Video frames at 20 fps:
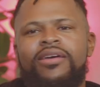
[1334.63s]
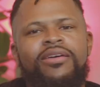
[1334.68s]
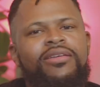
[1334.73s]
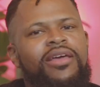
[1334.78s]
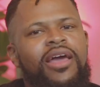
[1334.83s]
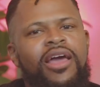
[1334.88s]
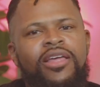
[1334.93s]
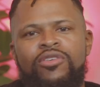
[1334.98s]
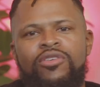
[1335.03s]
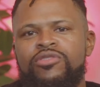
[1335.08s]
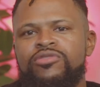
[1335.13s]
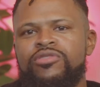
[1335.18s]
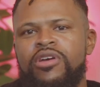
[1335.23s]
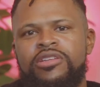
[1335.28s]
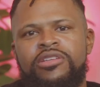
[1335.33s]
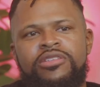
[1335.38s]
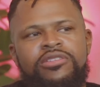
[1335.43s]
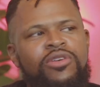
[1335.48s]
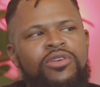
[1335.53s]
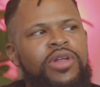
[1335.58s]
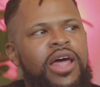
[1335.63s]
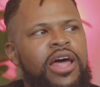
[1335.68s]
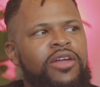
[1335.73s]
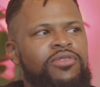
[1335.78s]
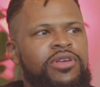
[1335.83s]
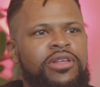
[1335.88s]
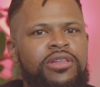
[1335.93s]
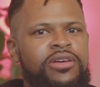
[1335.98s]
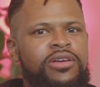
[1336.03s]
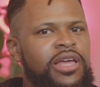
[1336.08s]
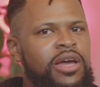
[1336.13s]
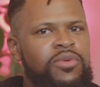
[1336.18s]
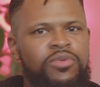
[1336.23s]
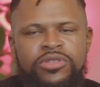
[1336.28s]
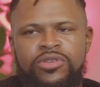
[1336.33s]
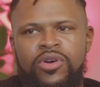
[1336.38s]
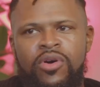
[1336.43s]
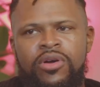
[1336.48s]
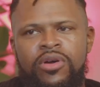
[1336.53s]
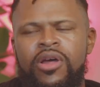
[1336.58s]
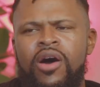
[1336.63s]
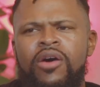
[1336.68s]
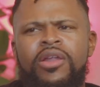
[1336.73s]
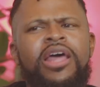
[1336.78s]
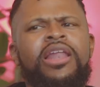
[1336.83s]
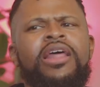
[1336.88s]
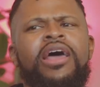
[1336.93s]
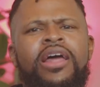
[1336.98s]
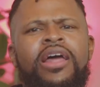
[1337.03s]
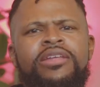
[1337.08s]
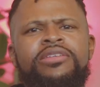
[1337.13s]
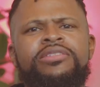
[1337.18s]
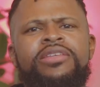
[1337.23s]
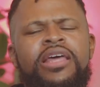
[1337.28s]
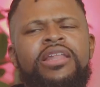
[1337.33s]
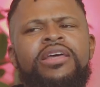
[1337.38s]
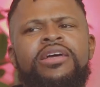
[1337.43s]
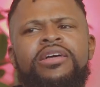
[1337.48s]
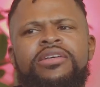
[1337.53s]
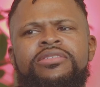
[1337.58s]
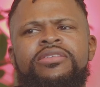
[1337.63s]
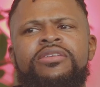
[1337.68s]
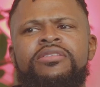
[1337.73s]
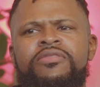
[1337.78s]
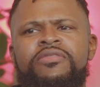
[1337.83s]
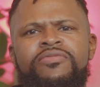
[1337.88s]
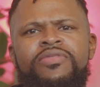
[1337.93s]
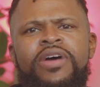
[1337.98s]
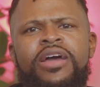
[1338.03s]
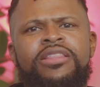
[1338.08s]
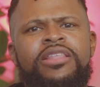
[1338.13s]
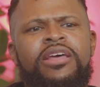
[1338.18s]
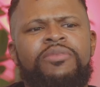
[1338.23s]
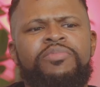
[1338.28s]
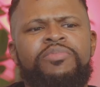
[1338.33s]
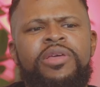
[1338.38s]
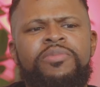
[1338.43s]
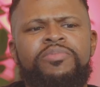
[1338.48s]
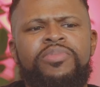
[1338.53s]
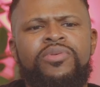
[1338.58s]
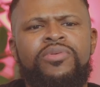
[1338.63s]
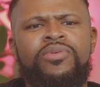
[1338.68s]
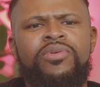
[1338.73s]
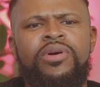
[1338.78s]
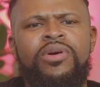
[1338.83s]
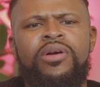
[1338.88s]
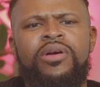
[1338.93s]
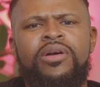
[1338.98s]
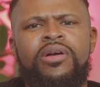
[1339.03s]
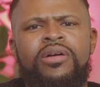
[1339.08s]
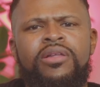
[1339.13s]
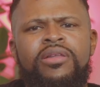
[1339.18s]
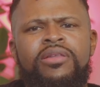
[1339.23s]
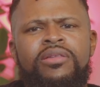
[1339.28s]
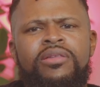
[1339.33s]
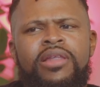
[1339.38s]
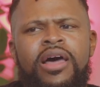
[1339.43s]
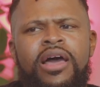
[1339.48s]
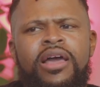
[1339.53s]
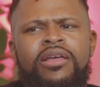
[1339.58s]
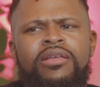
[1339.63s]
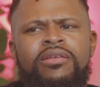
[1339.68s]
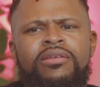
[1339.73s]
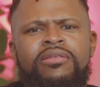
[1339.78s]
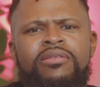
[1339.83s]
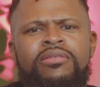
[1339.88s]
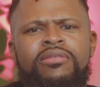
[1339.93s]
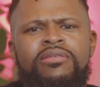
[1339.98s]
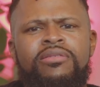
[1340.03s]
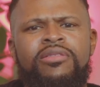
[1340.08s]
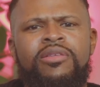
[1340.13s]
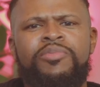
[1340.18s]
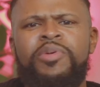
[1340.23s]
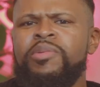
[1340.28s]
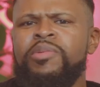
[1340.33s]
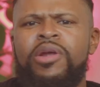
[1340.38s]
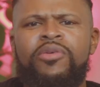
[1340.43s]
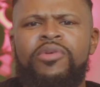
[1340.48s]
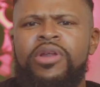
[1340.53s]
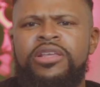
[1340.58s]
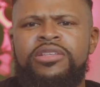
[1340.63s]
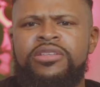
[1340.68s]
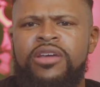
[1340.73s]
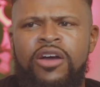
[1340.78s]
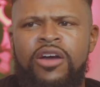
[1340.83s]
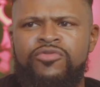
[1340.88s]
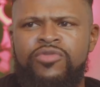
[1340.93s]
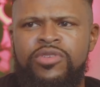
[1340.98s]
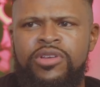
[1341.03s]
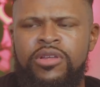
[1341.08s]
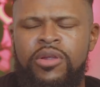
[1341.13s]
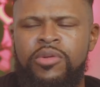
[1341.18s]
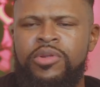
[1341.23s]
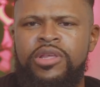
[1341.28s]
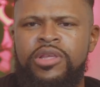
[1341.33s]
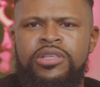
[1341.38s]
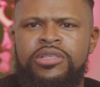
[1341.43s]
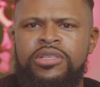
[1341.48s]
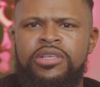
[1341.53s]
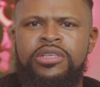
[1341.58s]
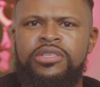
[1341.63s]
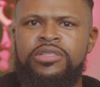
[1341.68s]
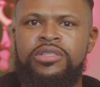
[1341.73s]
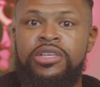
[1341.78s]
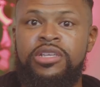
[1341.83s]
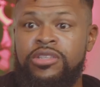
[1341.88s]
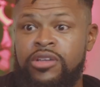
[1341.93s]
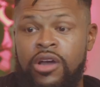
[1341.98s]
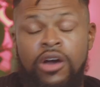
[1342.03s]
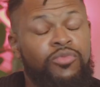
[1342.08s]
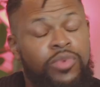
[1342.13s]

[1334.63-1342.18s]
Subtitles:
Yeah. And you start to slow down and really look at what's going on and understand and consider the fact that people, like the people that run these countries, these